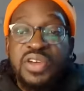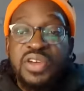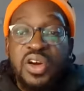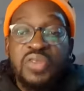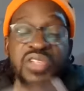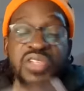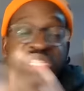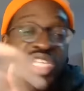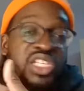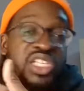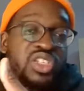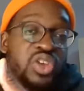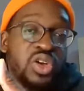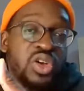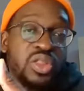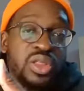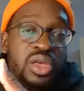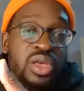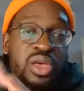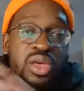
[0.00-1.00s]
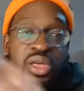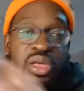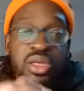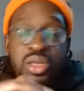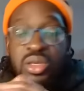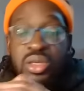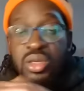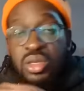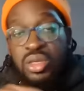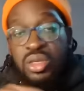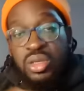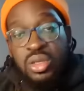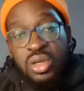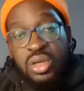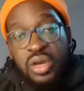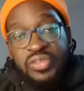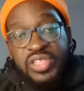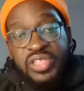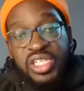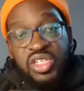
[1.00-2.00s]
Obviously he's got the
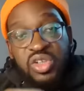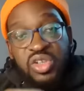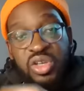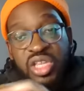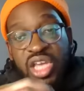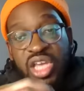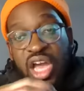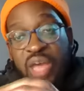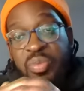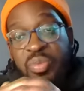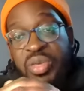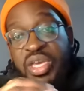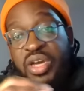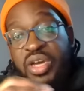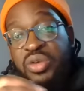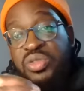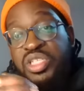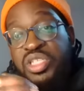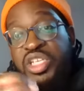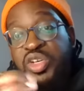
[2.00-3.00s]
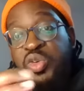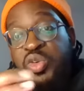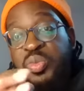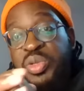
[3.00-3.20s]
IPL deal,